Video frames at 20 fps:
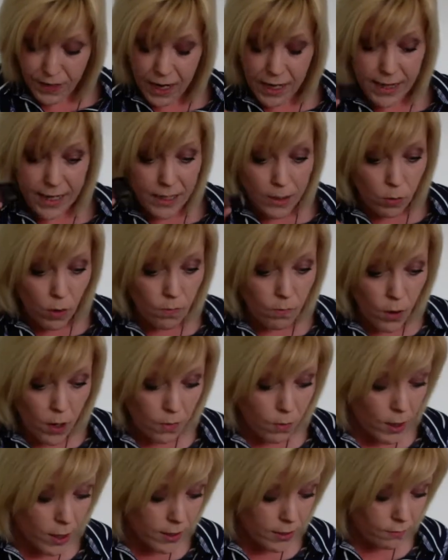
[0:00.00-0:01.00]
And this one
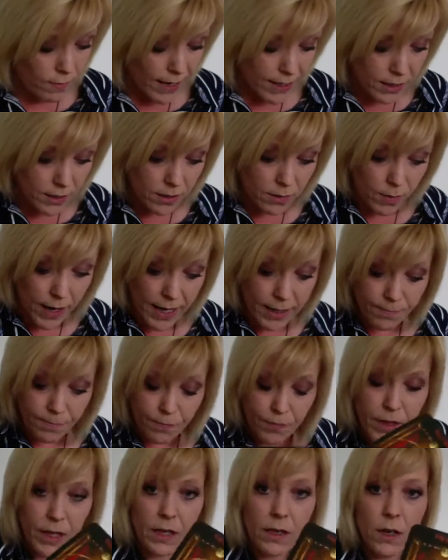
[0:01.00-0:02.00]
was red as well.
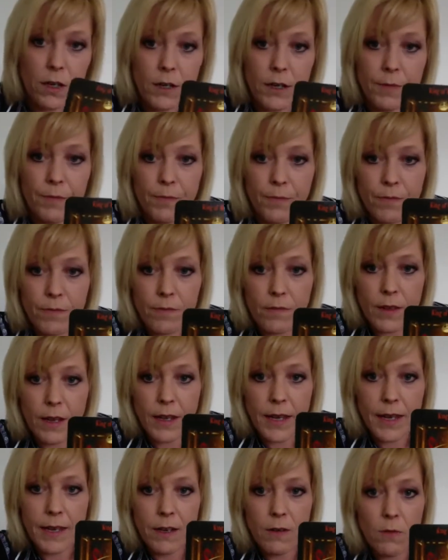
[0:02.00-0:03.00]
Look,
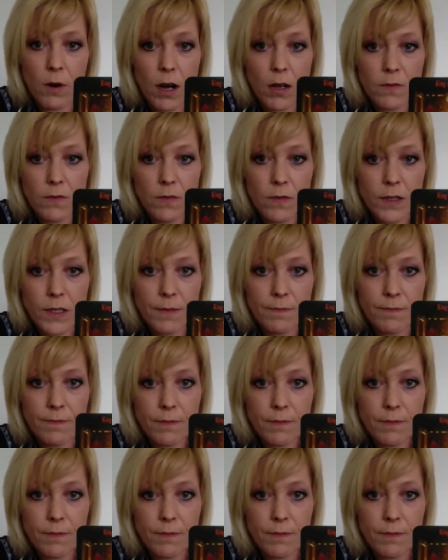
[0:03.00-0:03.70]
King of Wands.